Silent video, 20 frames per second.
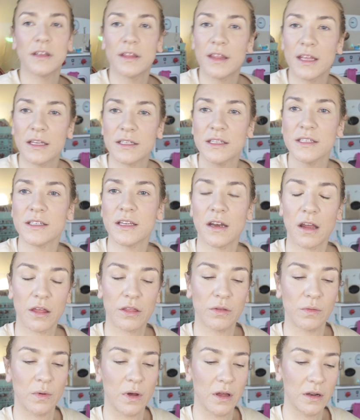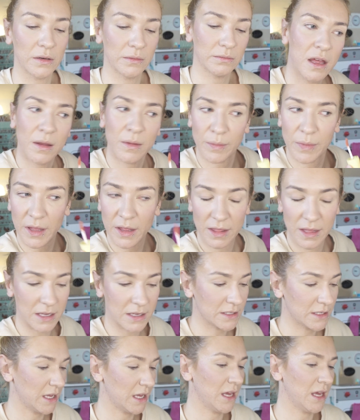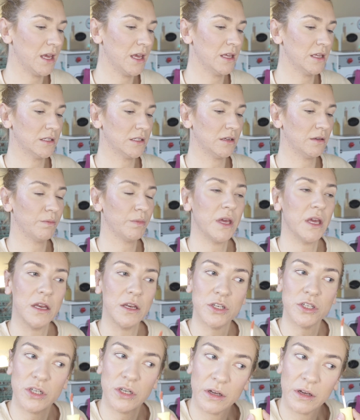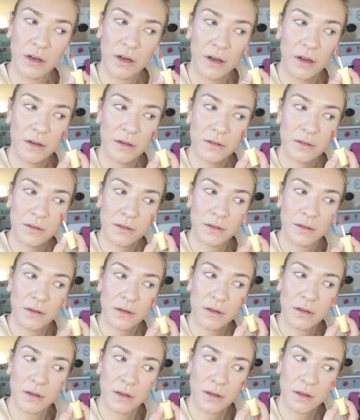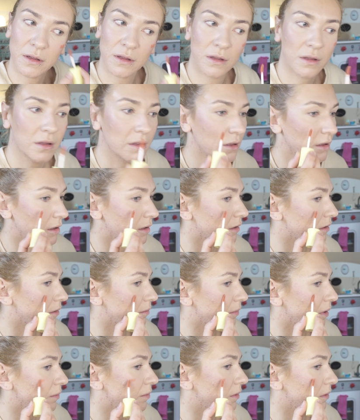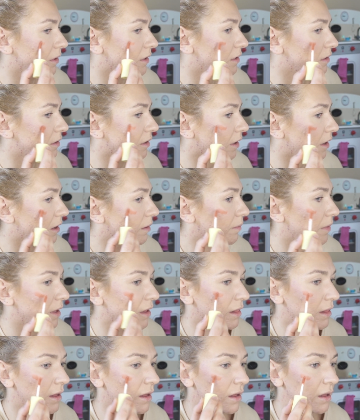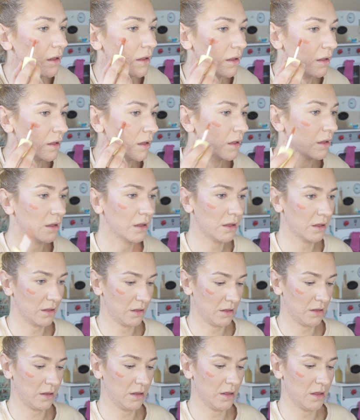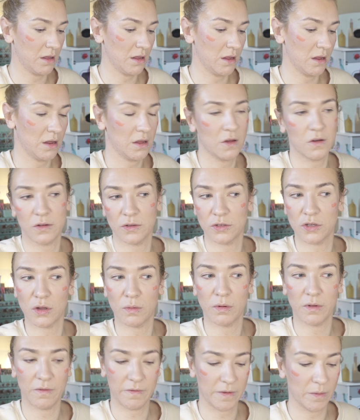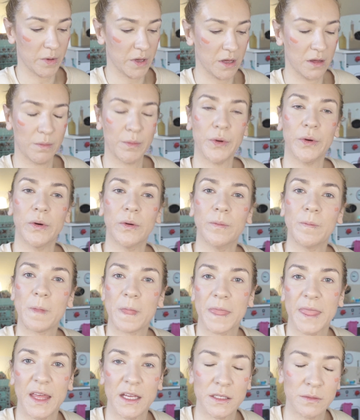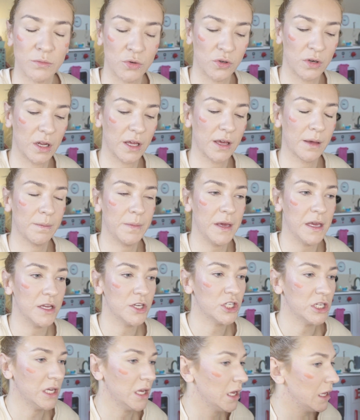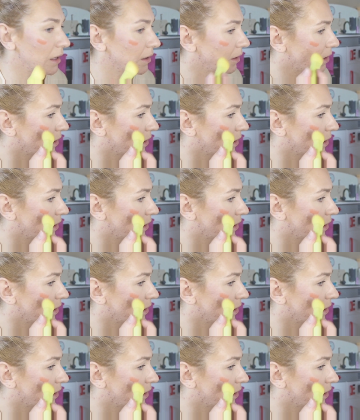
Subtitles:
this is another one, but this is Peach Sugar. Maybe we just add a bit of that on top of the purple. It's more like a peachy